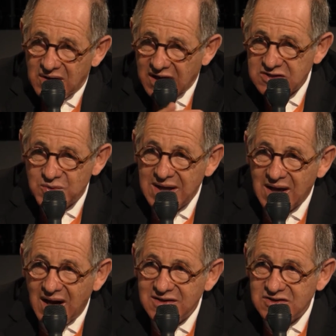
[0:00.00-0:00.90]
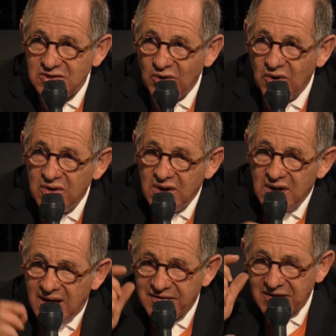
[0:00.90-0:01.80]
last week I saw
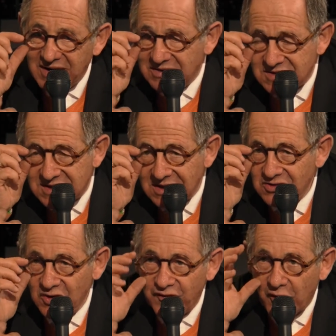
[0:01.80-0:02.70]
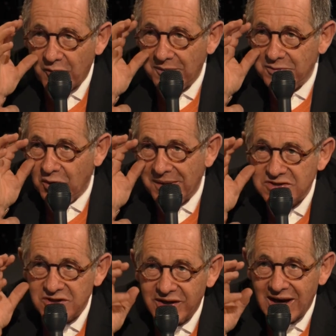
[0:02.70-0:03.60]
a very interesting new form of
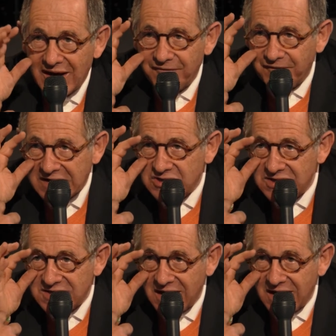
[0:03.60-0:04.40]
almost looking like fashion